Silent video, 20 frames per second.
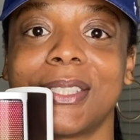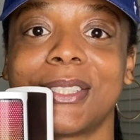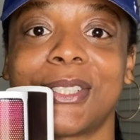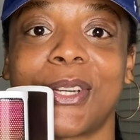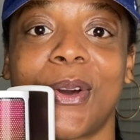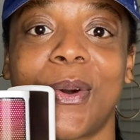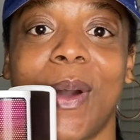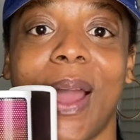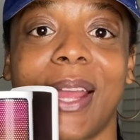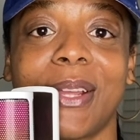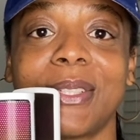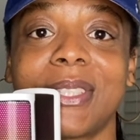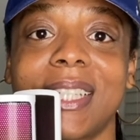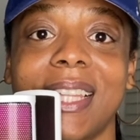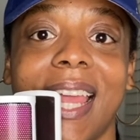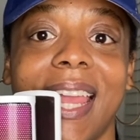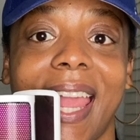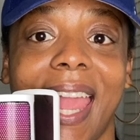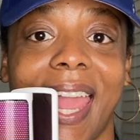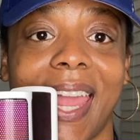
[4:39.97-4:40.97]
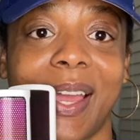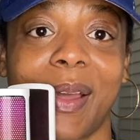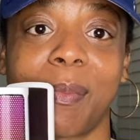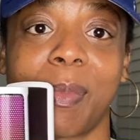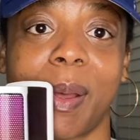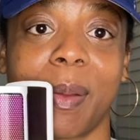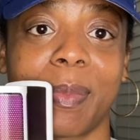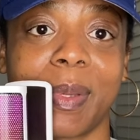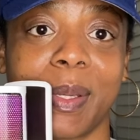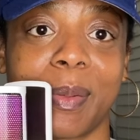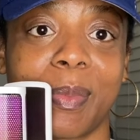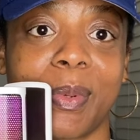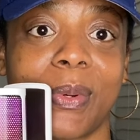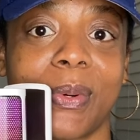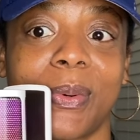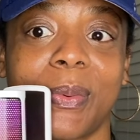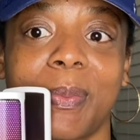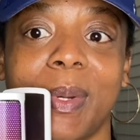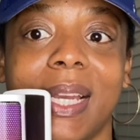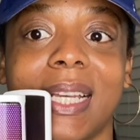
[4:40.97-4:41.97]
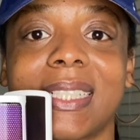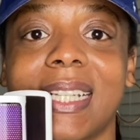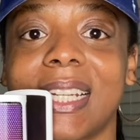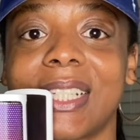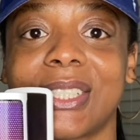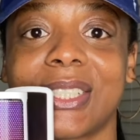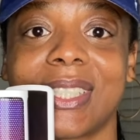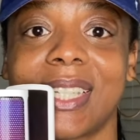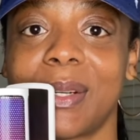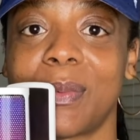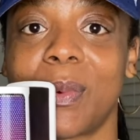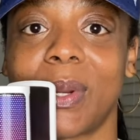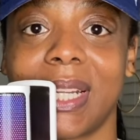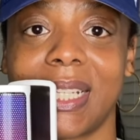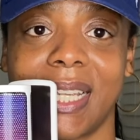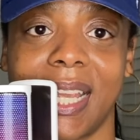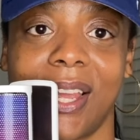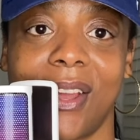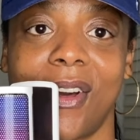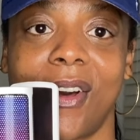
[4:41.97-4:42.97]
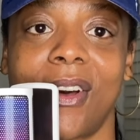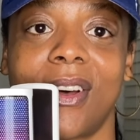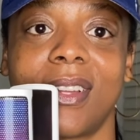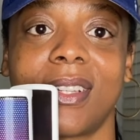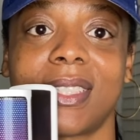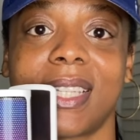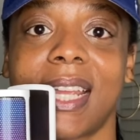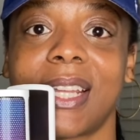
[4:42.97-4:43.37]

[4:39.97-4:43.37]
So I used to like hang up on people because I just didn't want to take calls.